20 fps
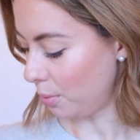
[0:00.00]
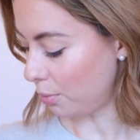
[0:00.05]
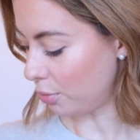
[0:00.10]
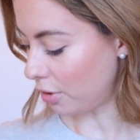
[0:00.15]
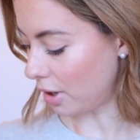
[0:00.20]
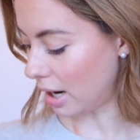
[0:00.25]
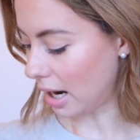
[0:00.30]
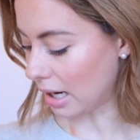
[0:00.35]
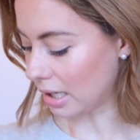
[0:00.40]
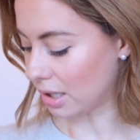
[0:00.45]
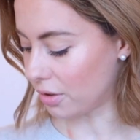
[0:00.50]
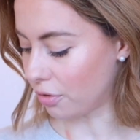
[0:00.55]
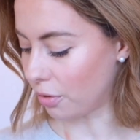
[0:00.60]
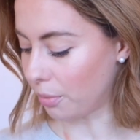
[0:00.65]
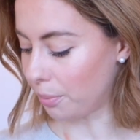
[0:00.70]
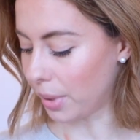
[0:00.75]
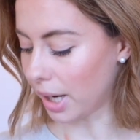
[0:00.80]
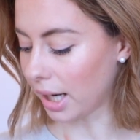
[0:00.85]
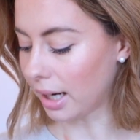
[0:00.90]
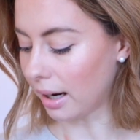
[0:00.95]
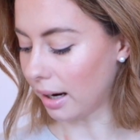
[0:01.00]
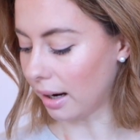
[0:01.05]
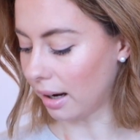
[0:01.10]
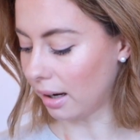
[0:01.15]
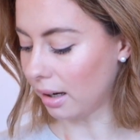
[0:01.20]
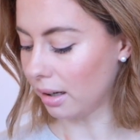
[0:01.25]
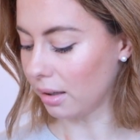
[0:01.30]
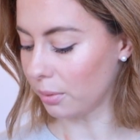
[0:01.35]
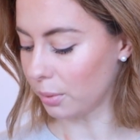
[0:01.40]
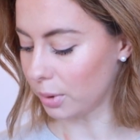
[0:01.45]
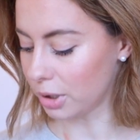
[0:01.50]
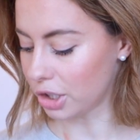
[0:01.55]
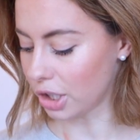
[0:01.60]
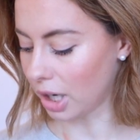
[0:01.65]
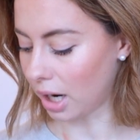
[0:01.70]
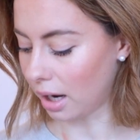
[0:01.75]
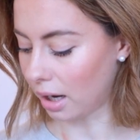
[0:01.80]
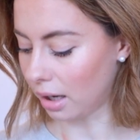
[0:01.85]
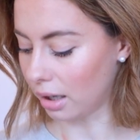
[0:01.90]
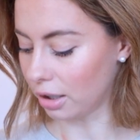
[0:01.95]
products from Becca which
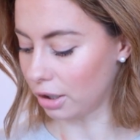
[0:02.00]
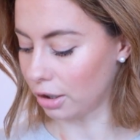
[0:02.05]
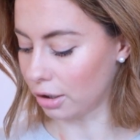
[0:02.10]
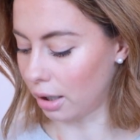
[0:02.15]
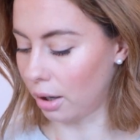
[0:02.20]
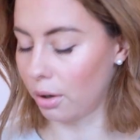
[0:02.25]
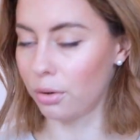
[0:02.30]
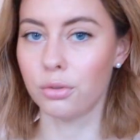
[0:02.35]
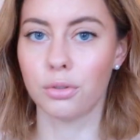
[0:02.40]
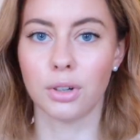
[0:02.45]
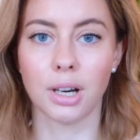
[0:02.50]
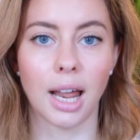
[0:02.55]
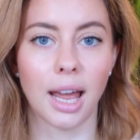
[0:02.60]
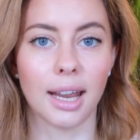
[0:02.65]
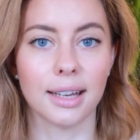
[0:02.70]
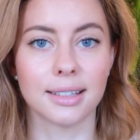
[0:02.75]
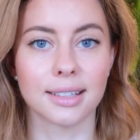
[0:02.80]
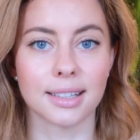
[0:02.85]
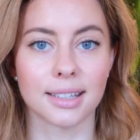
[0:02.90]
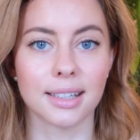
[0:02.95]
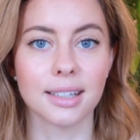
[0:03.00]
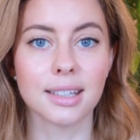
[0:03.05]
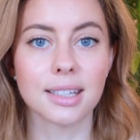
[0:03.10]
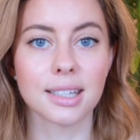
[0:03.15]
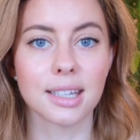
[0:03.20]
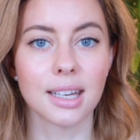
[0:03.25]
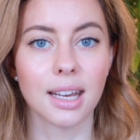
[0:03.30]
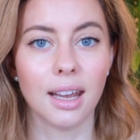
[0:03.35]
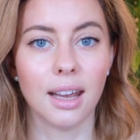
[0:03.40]
are glow related.